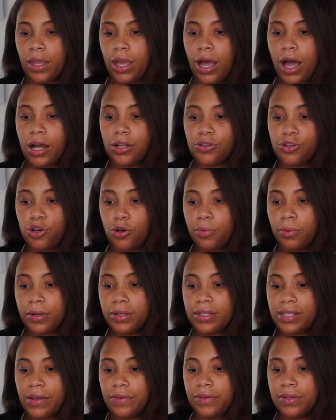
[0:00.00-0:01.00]

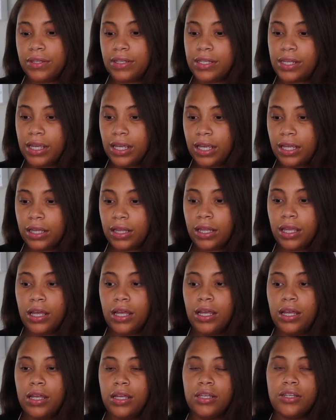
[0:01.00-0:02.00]
October 17th.
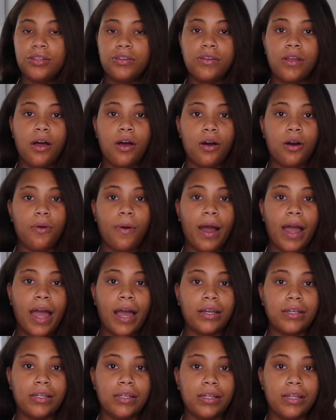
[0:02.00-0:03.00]
So I
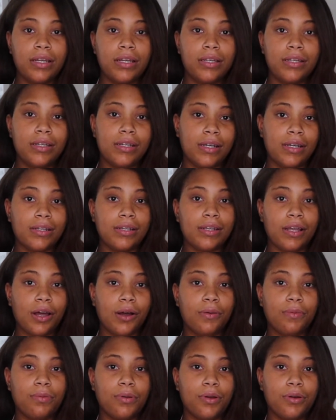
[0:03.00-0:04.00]
actually just
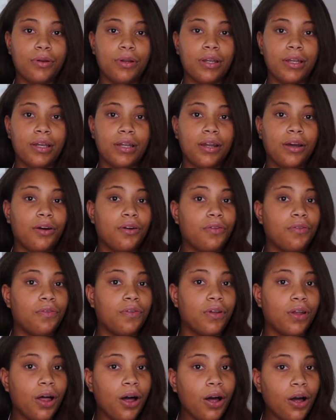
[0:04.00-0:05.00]
uploaded a
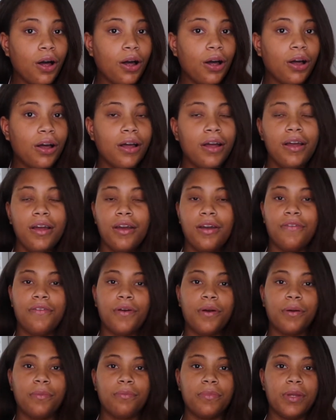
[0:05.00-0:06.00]
vlog
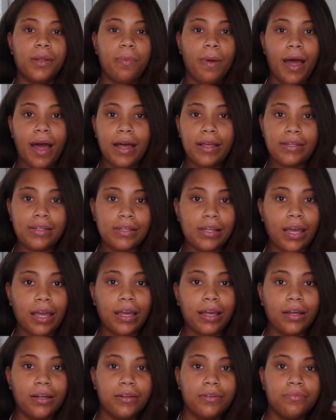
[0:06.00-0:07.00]
from the past
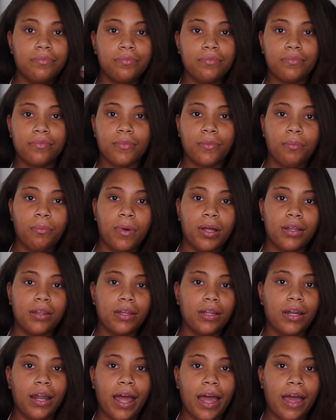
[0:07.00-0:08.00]
like month
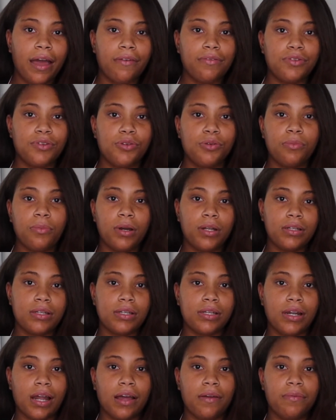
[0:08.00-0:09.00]
and a half, 2 months
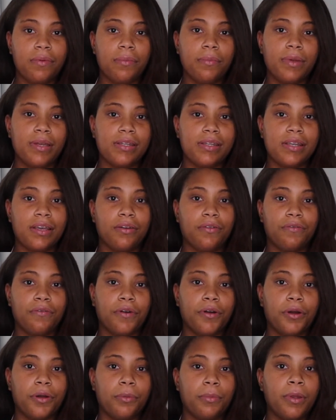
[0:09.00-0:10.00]
that I've been missing
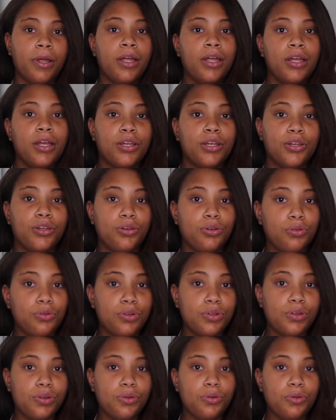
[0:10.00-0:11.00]
from
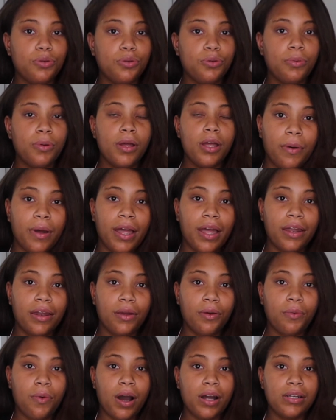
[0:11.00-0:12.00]
YouTube. Go ahead
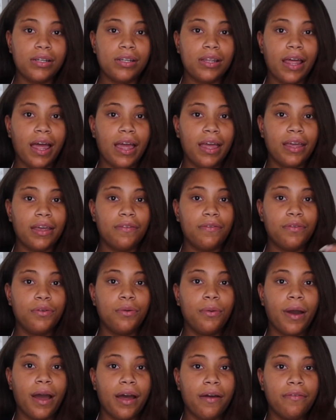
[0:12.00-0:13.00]
and watch that if
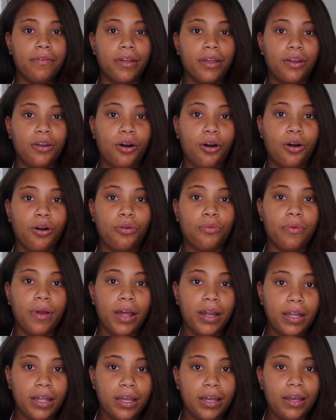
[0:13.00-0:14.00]
you haven't
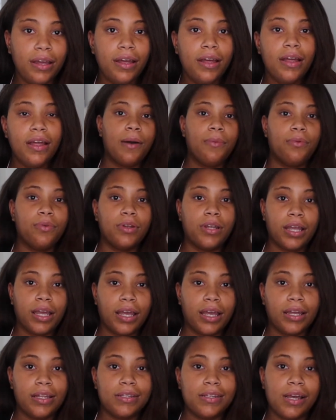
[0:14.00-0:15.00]
already. I will
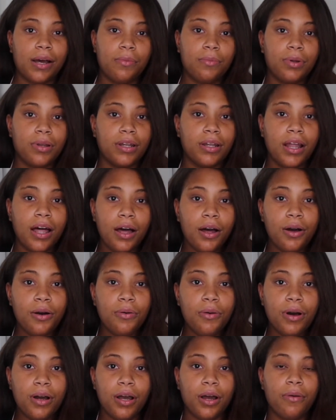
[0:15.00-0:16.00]
link it down
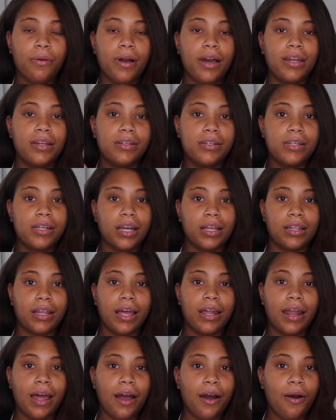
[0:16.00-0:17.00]
below. Go ahead and check
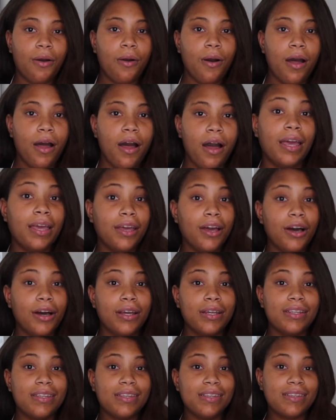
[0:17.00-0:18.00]
that out. Yeah, y'all,
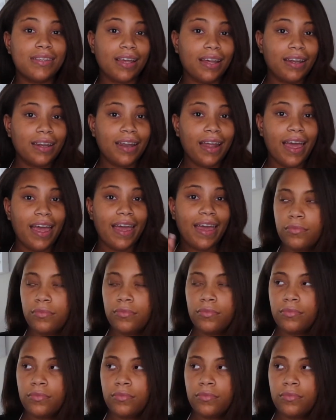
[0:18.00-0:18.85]
it's Sunday.